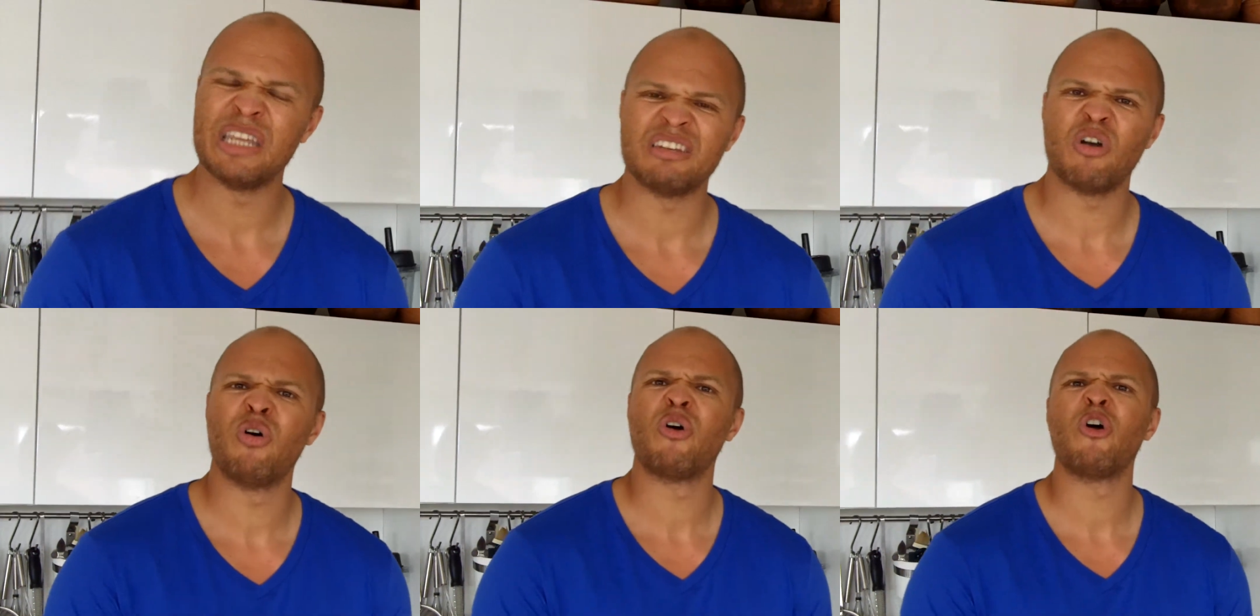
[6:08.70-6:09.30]
a bit
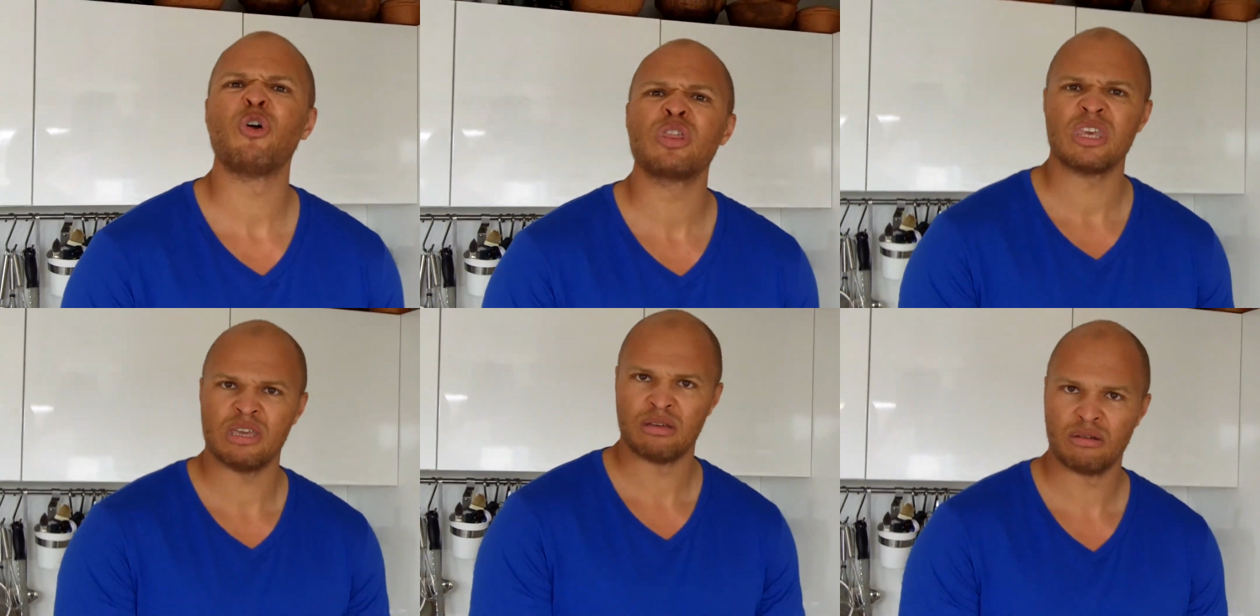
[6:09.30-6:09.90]

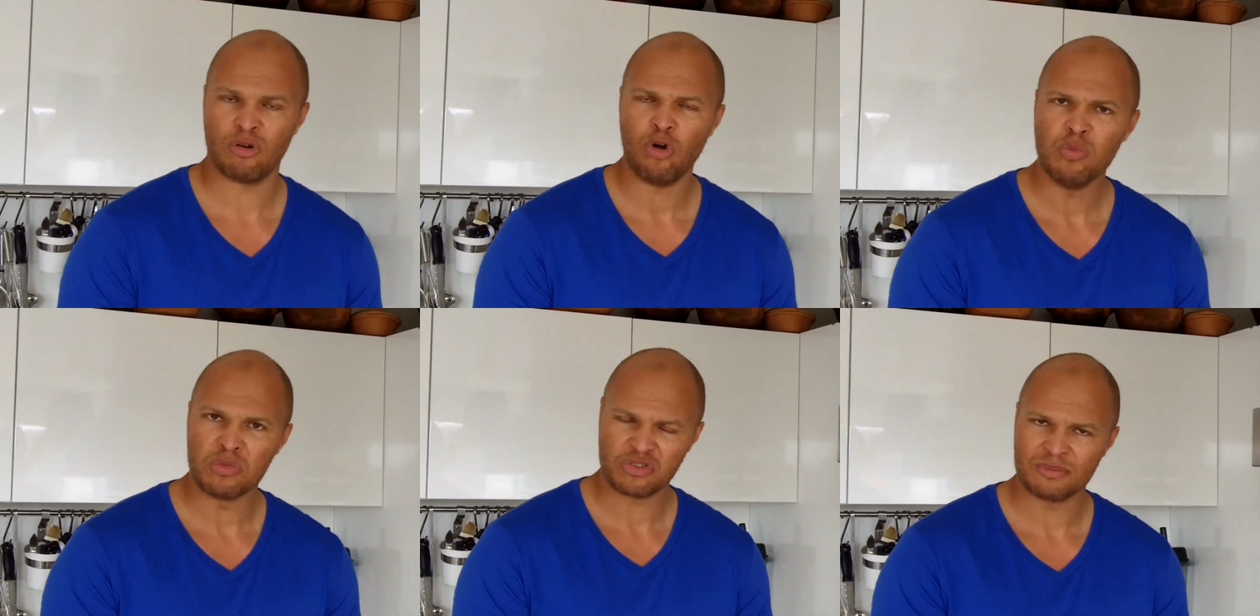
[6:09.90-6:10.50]
earthy,
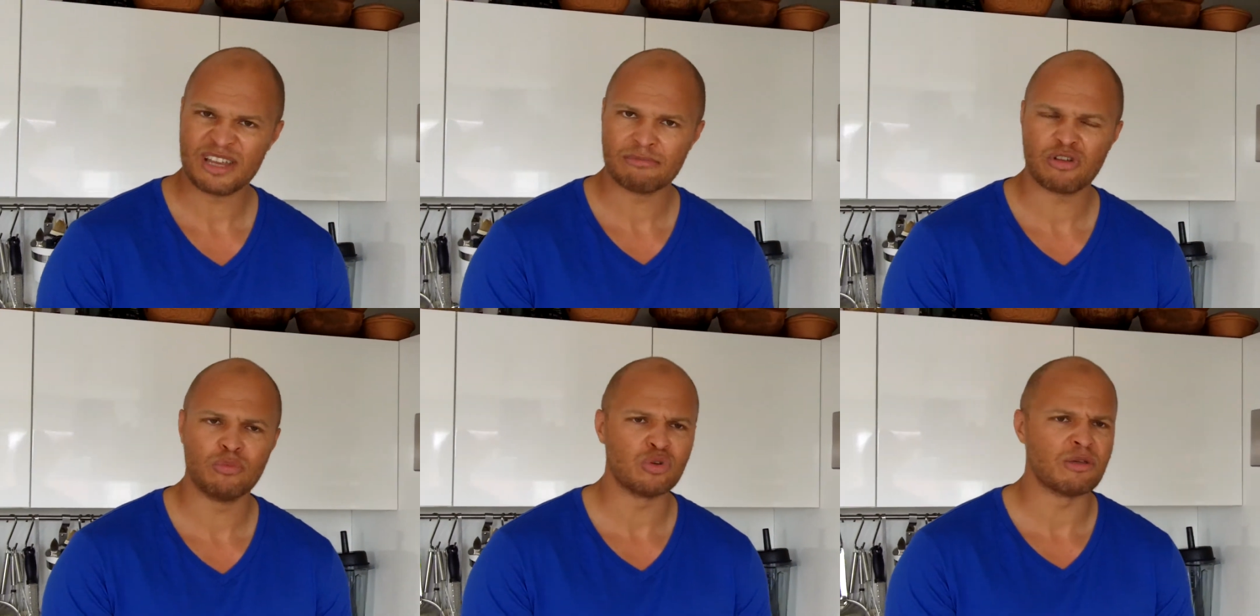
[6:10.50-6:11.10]
or
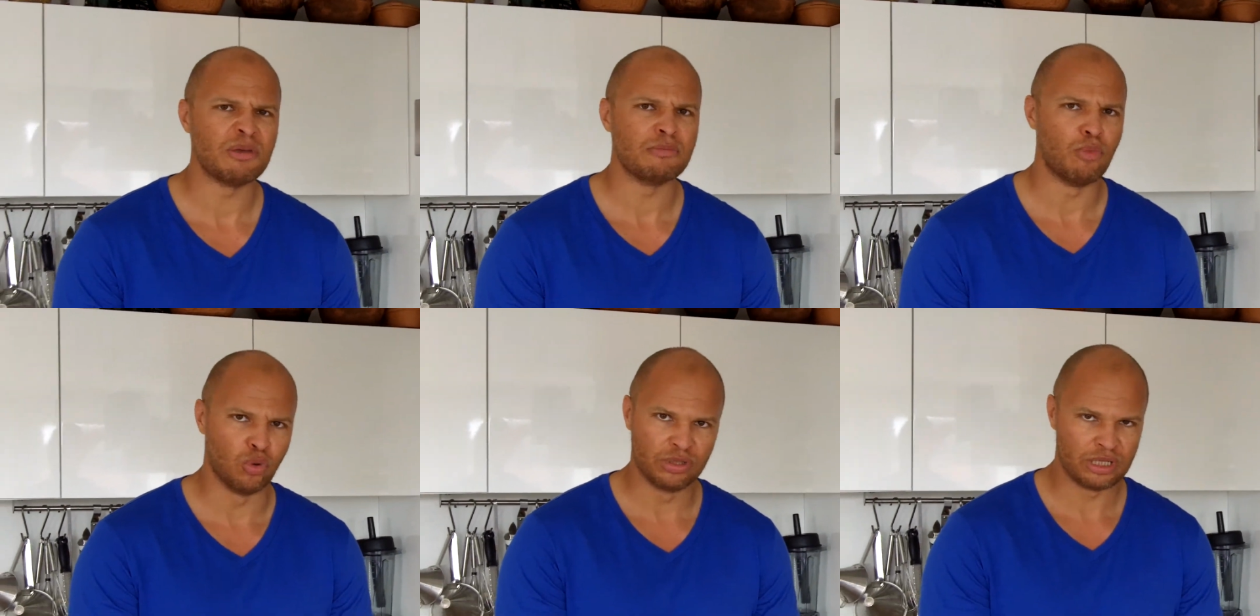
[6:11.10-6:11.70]
sometimes almost a bit
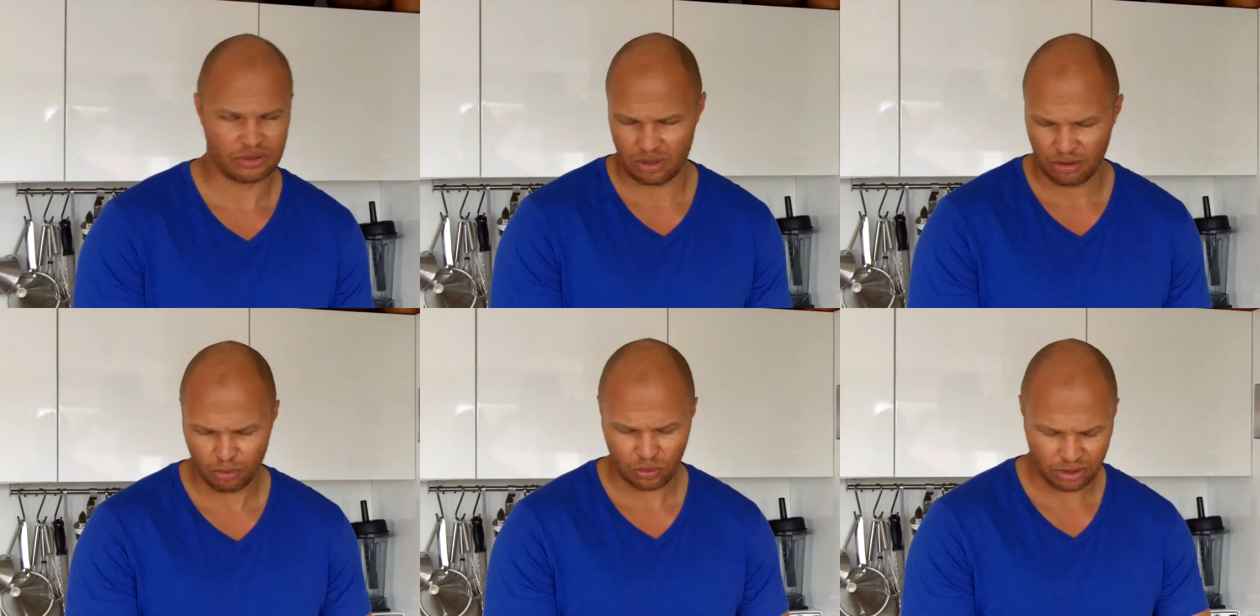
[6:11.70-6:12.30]
moldy. It's
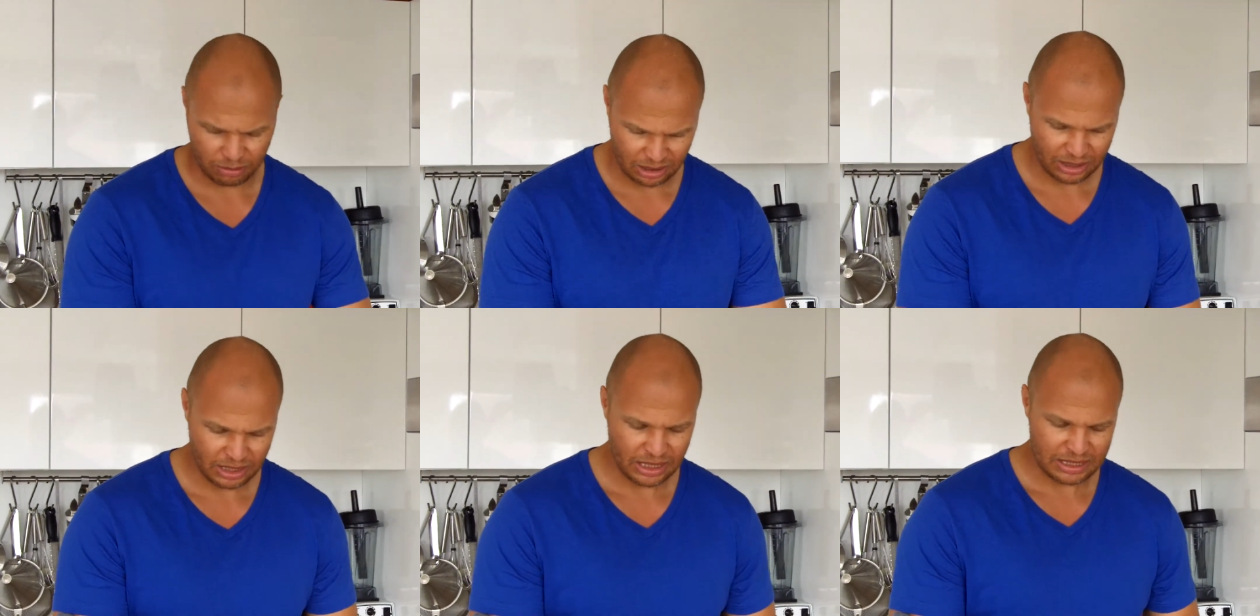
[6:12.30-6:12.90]
not moldy,
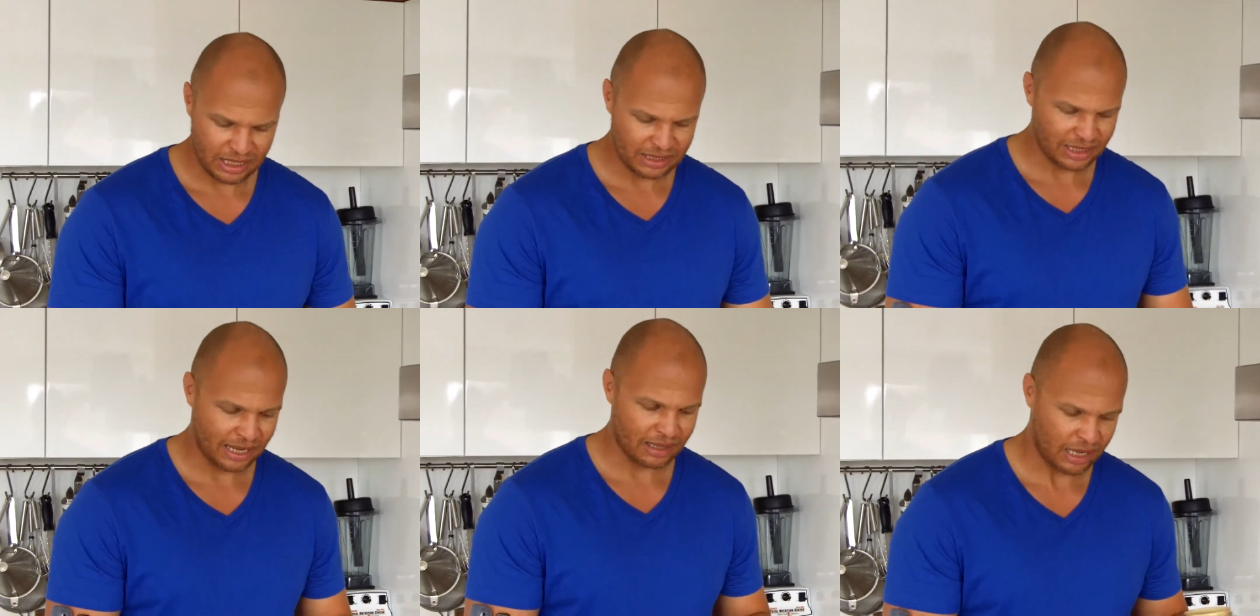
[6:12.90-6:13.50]
but it
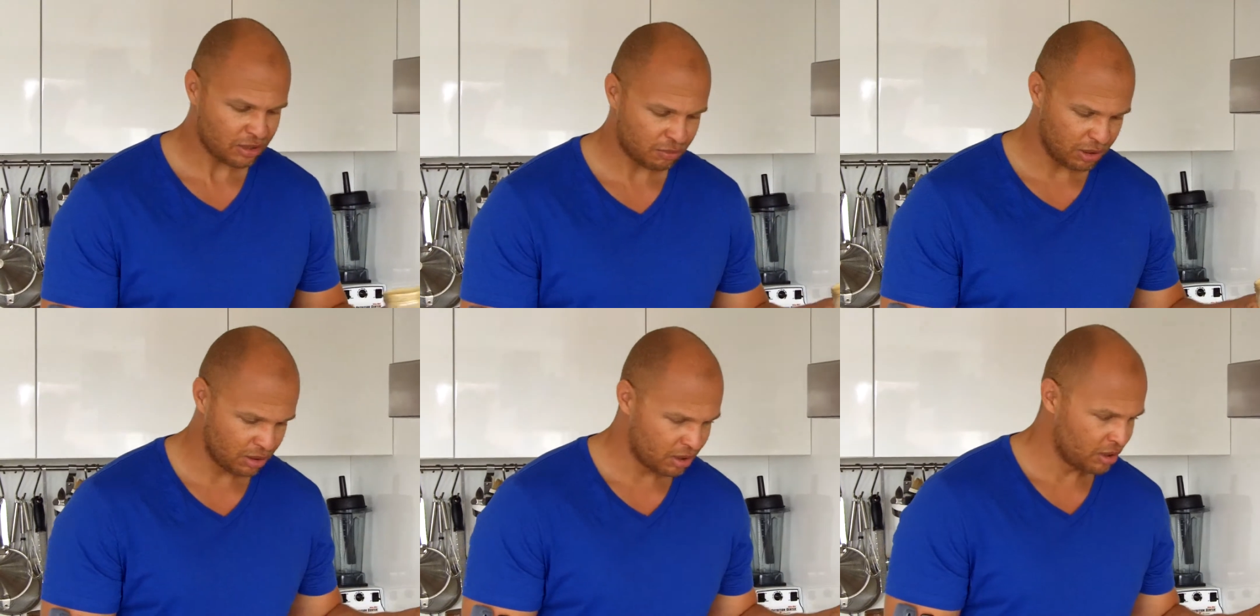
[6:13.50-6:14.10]
tastes like that.
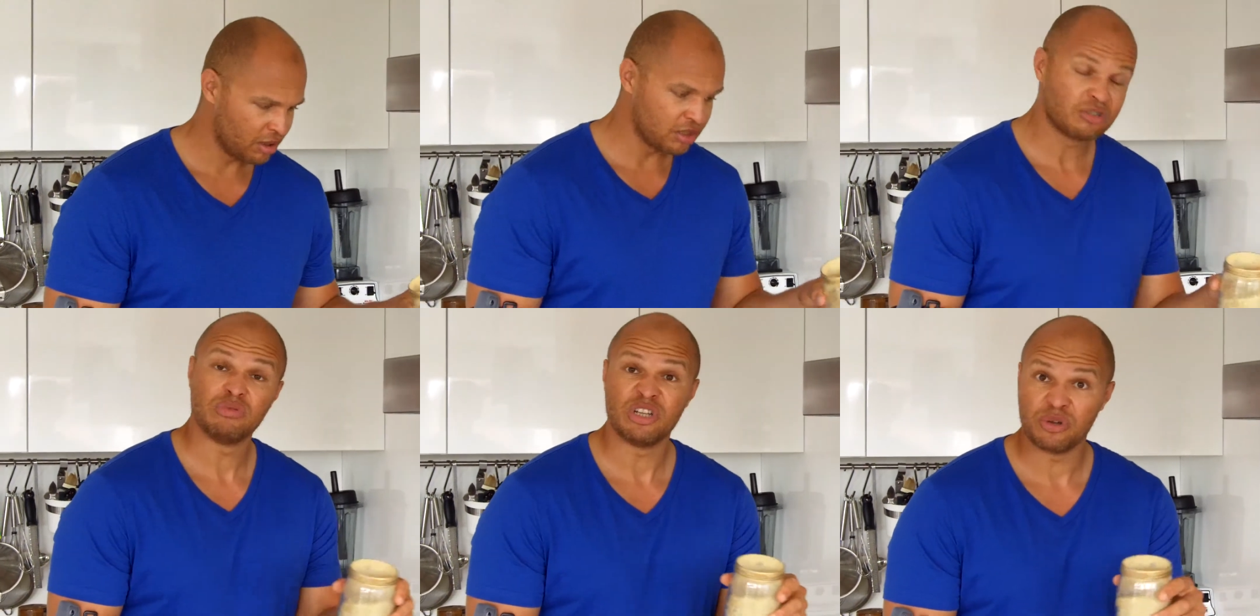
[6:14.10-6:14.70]
So
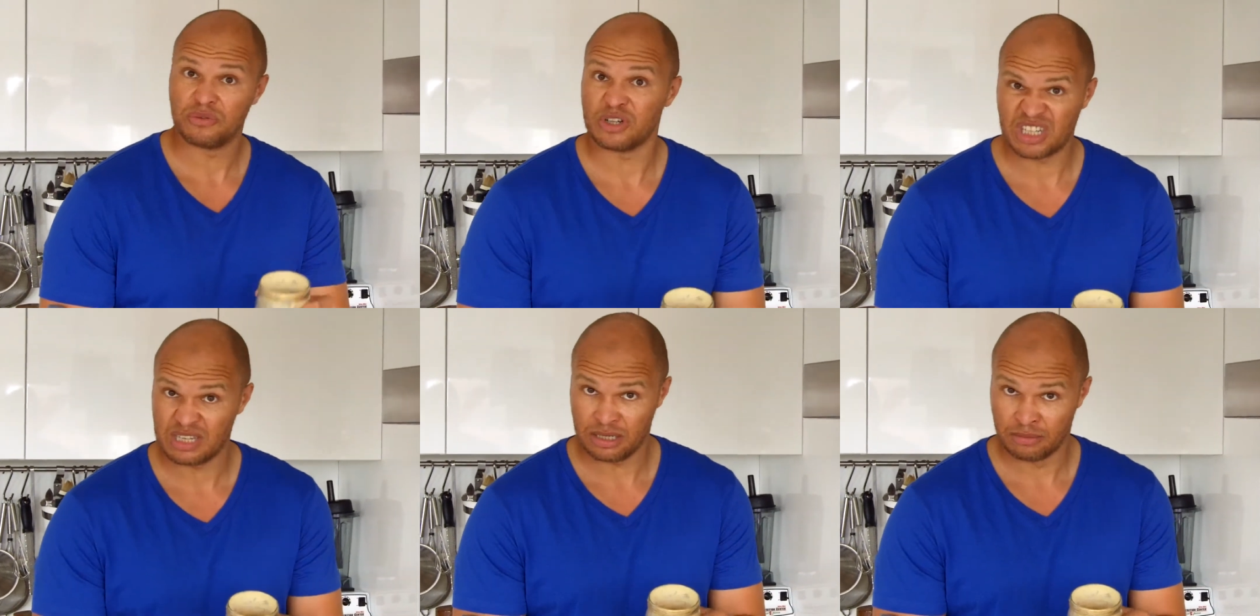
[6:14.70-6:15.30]
this is really good for
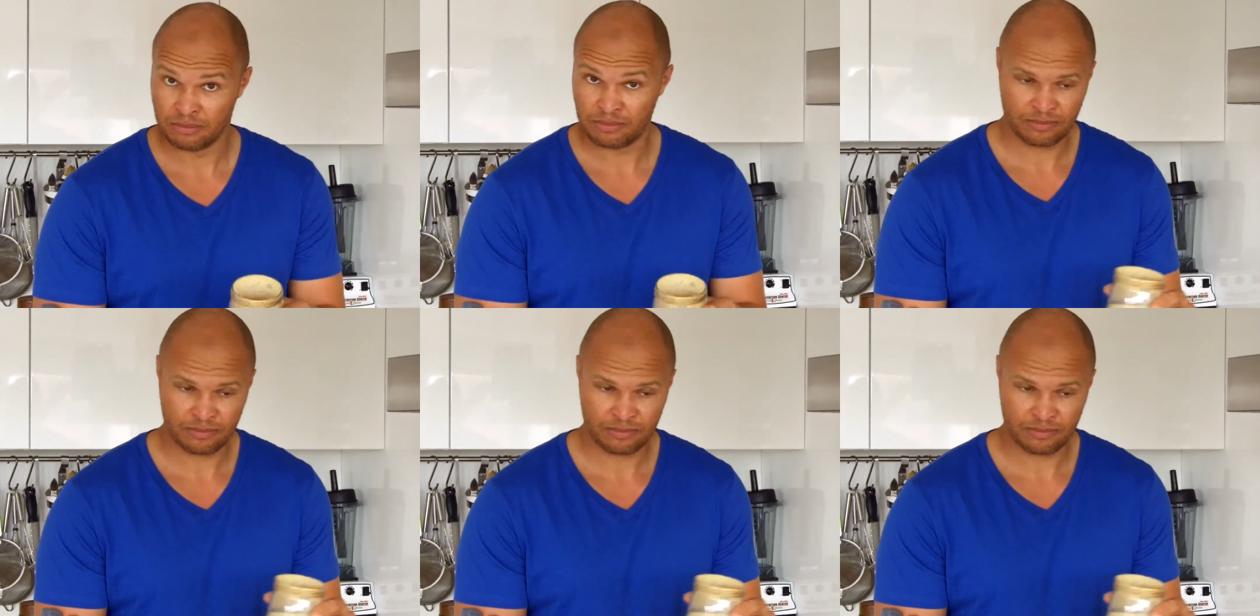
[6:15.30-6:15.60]
tea,